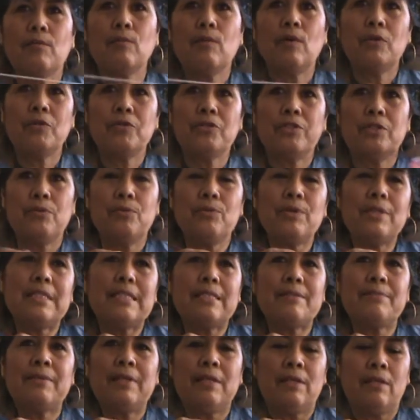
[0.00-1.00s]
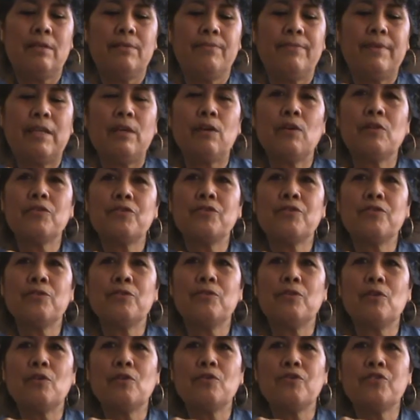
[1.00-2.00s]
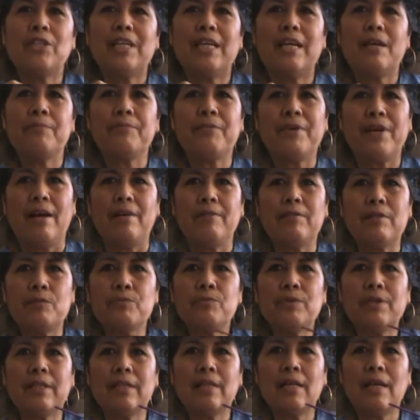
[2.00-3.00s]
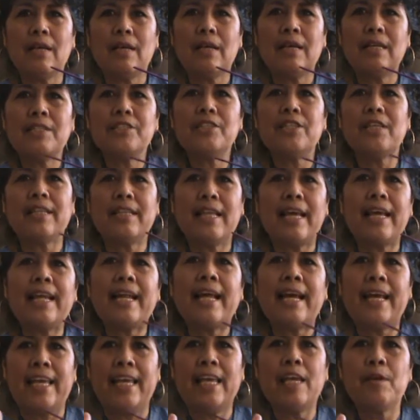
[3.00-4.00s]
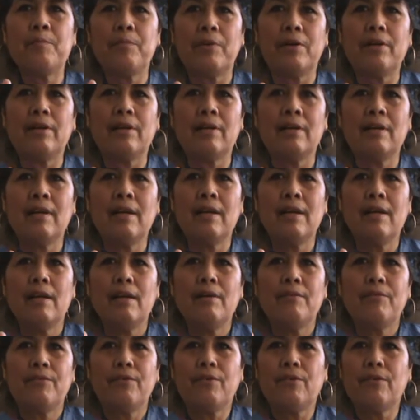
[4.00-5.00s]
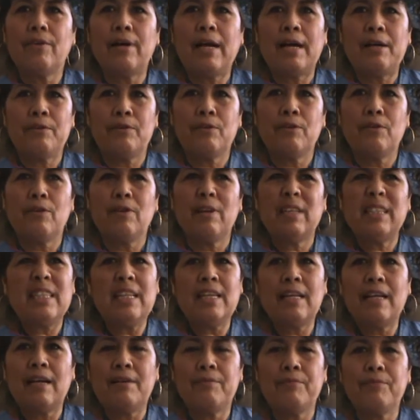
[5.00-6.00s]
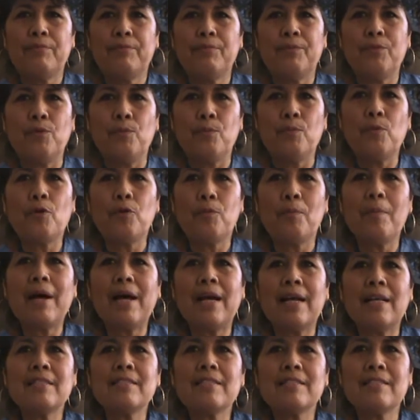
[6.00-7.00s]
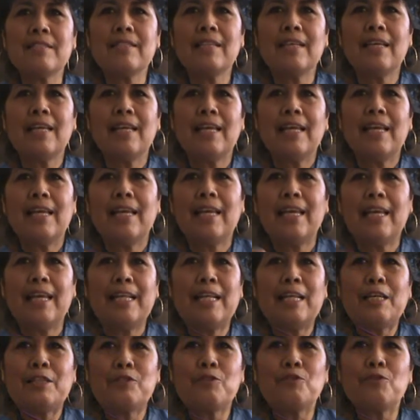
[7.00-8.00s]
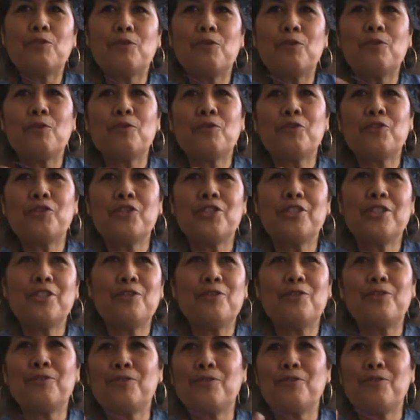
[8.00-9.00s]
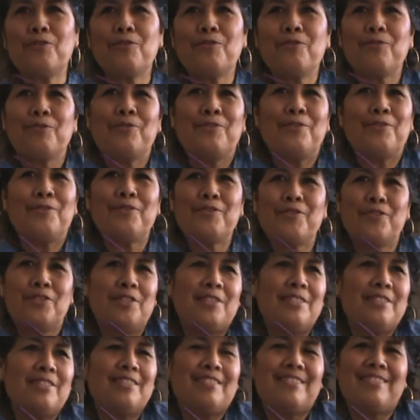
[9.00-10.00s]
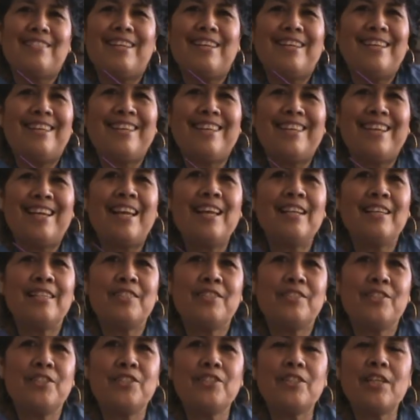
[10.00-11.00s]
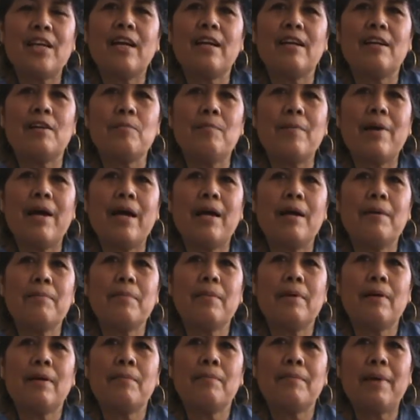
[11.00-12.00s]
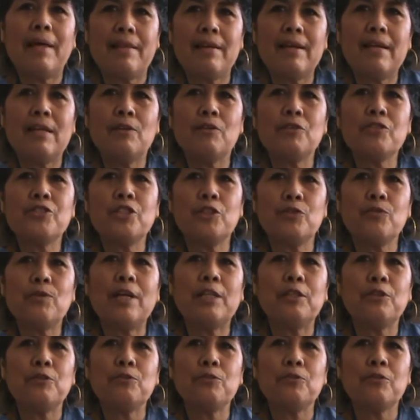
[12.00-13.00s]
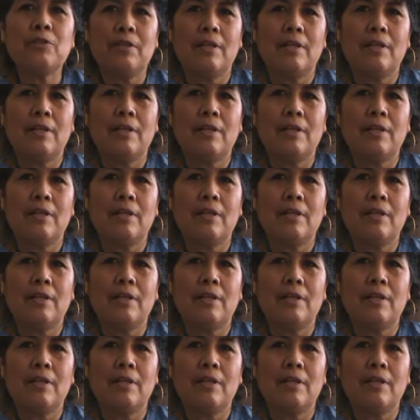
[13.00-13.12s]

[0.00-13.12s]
Well, she was because you know she had problems with them, uh, and she they I keep her for I don't know I think a few more months, and uh, so she don't know you know she just like and she said her mom mother-in-law she tried to